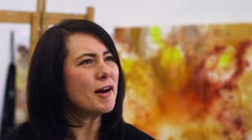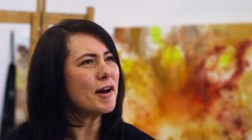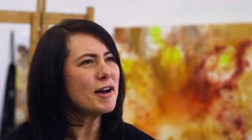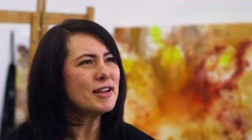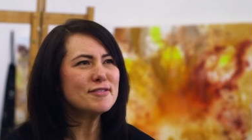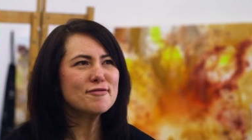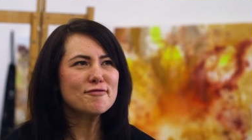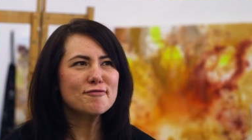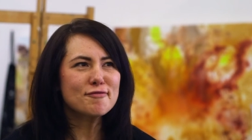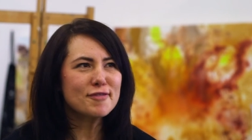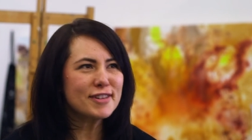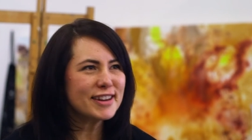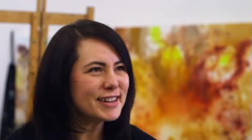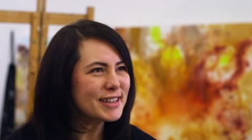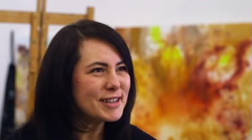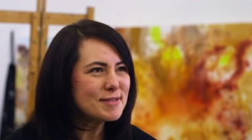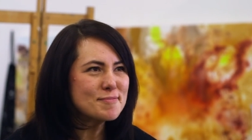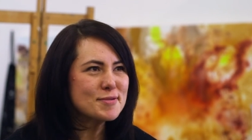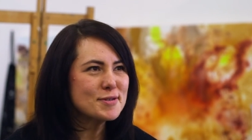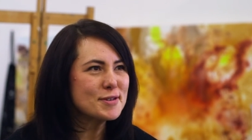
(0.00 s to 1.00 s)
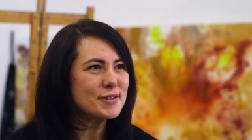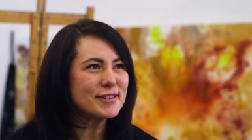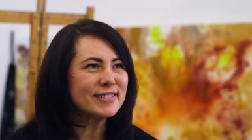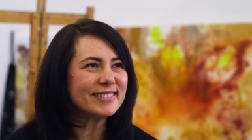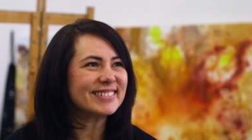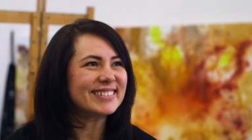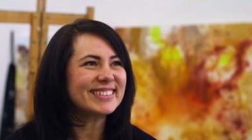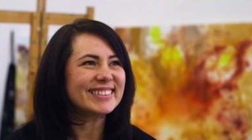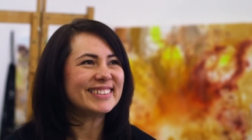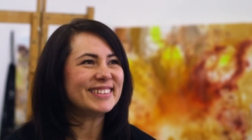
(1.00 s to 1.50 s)
art's really
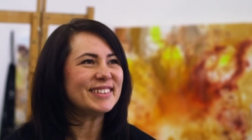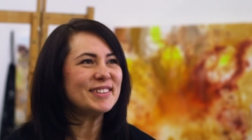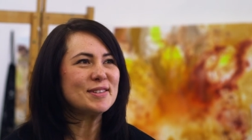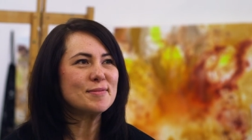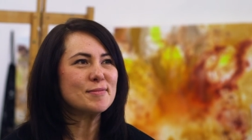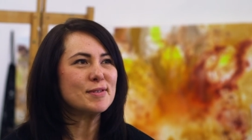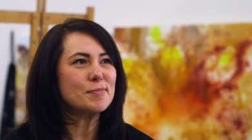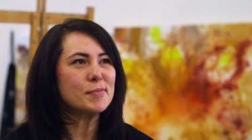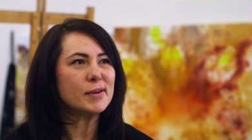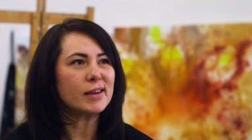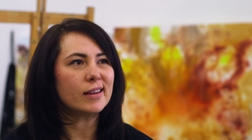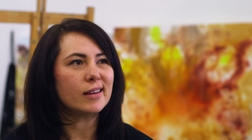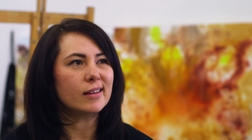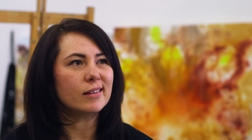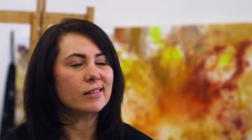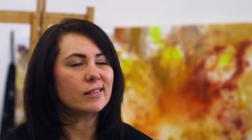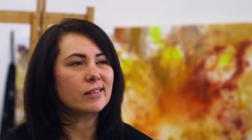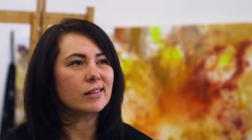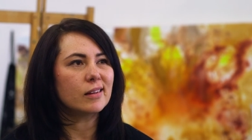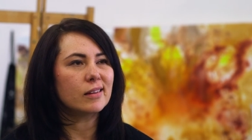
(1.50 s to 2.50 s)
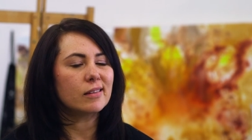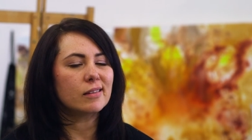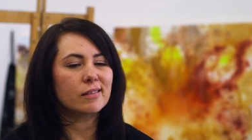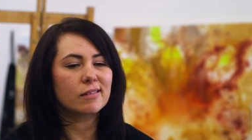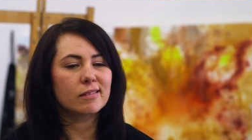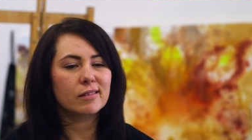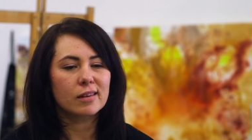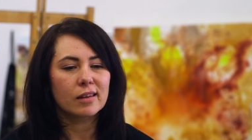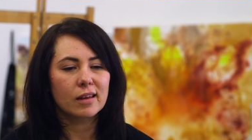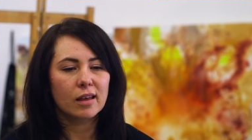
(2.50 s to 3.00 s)
important to human beings.
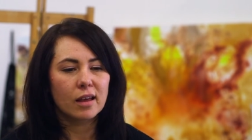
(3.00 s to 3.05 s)
It's,